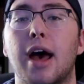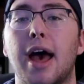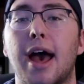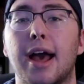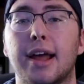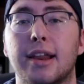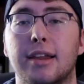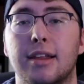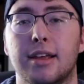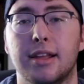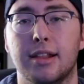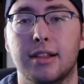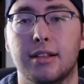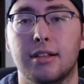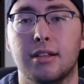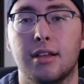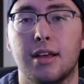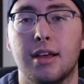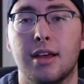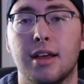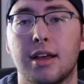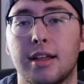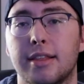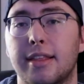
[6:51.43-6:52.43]
acting
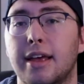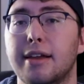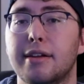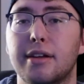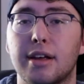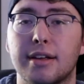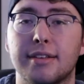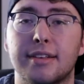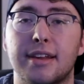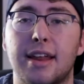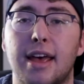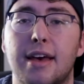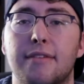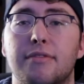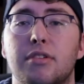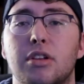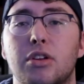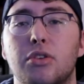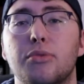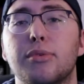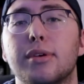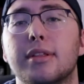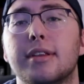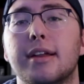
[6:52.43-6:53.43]
that doesn't have to
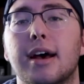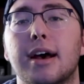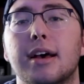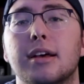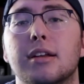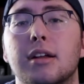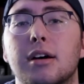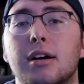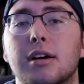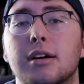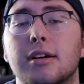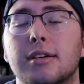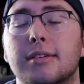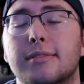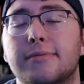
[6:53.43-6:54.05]
do with dialogue.